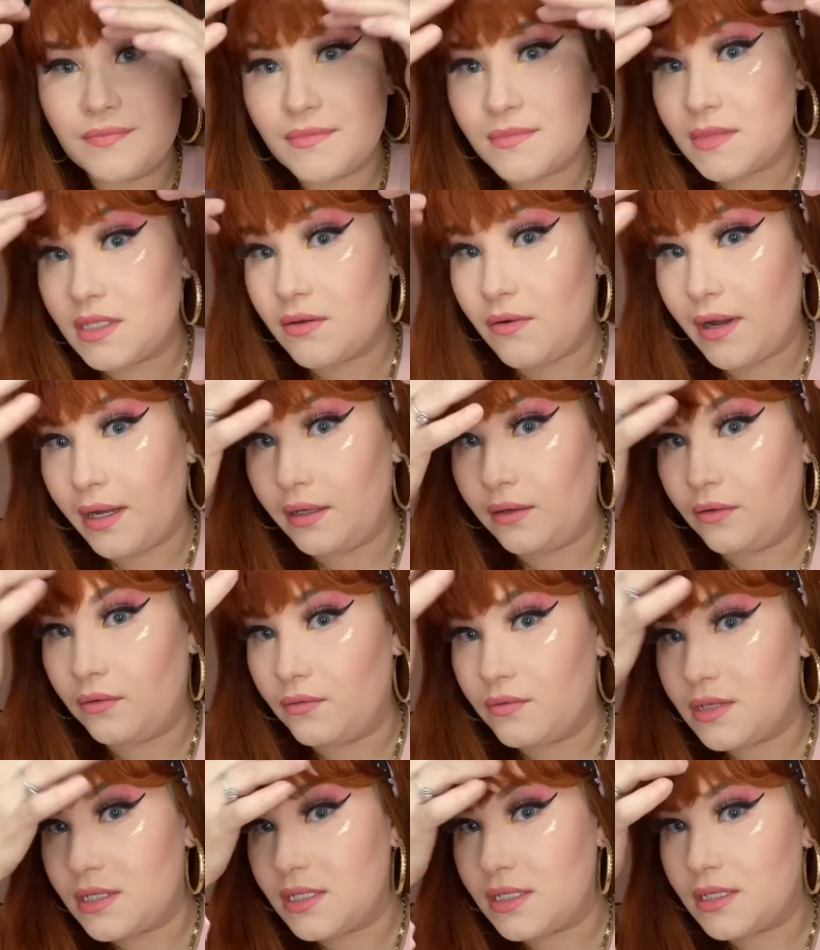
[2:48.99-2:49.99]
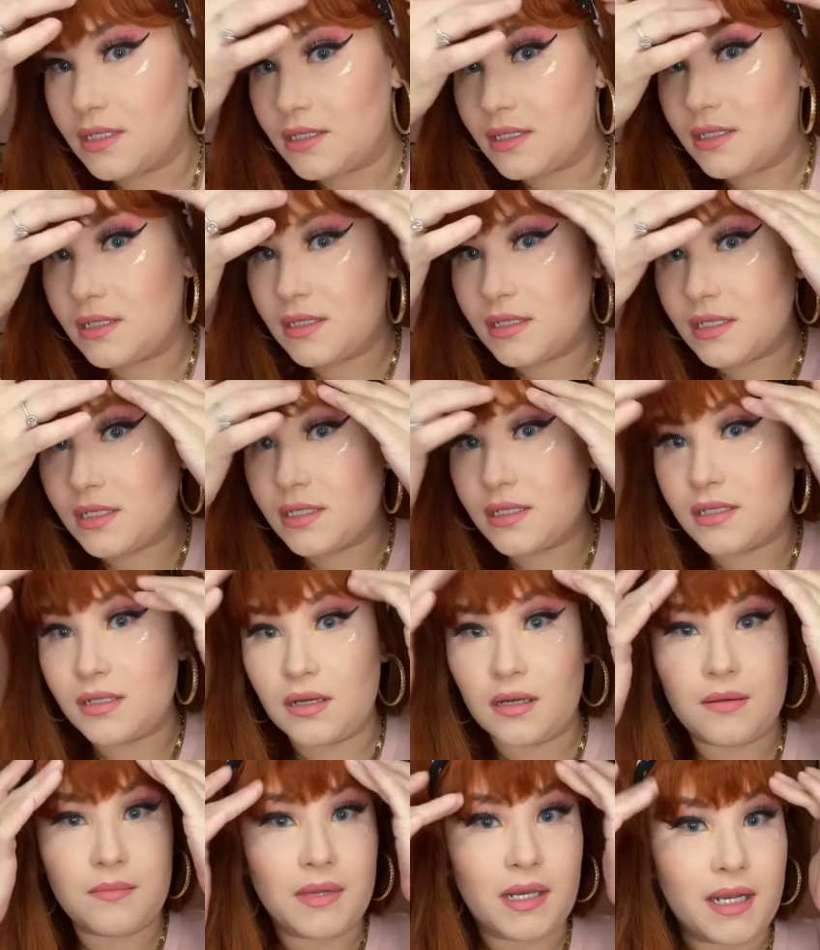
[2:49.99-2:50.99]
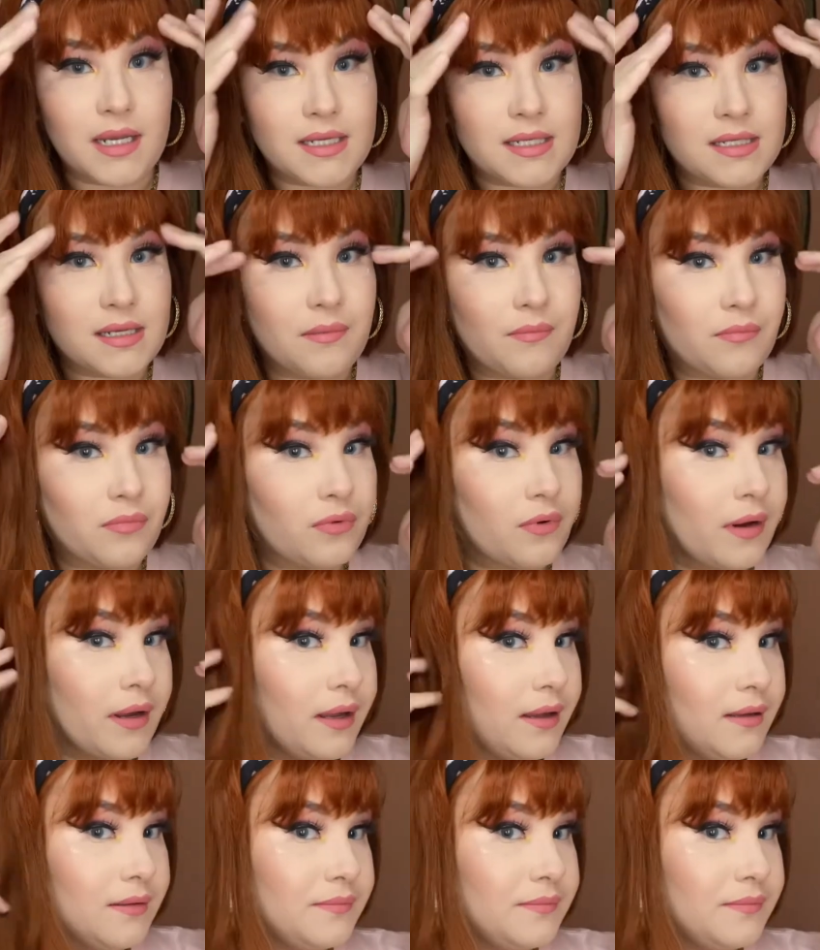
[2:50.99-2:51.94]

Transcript: So I know this is going to be nice and bright.